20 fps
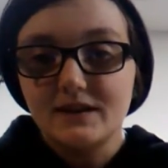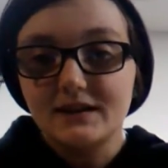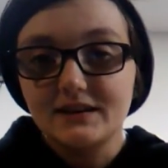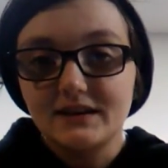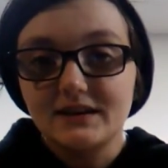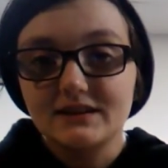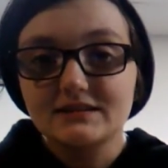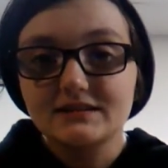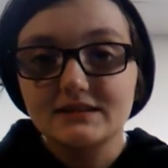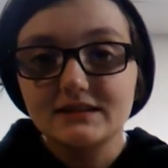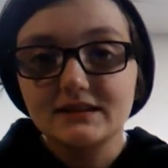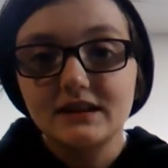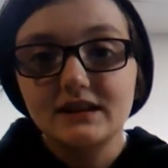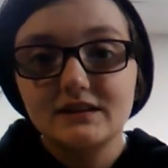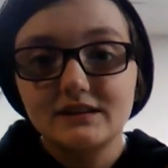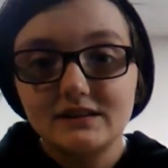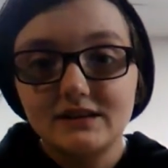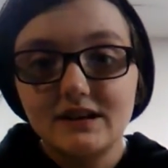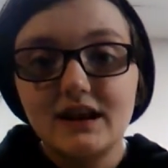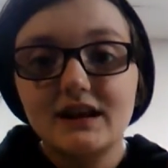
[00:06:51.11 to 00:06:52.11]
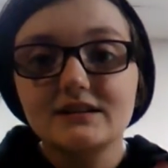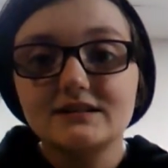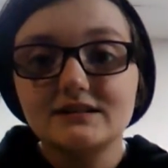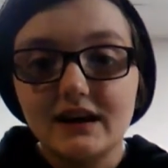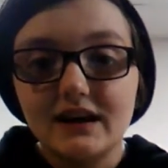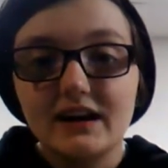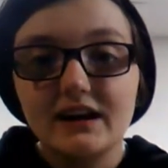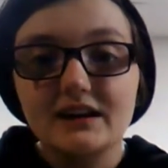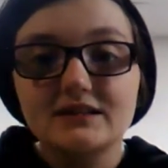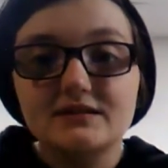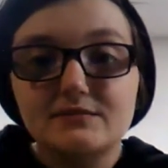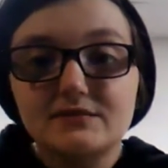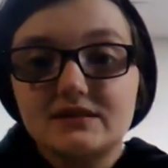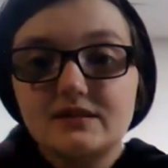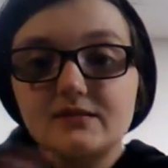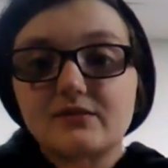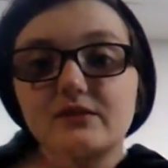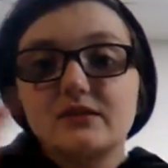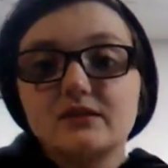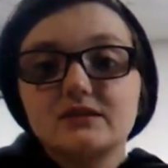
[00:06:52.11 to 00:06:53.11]
Unless, like I said, I
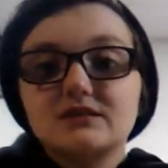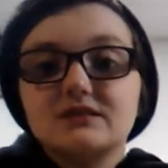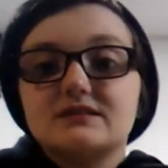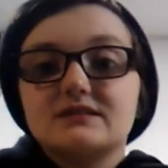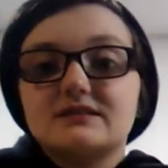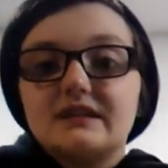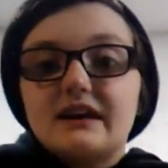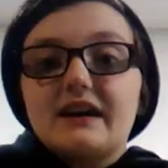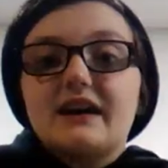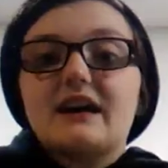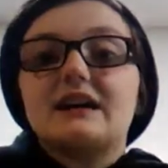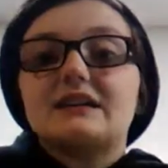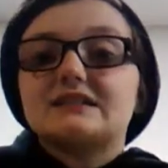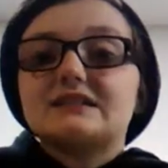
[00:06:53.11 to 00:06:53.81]
specifically set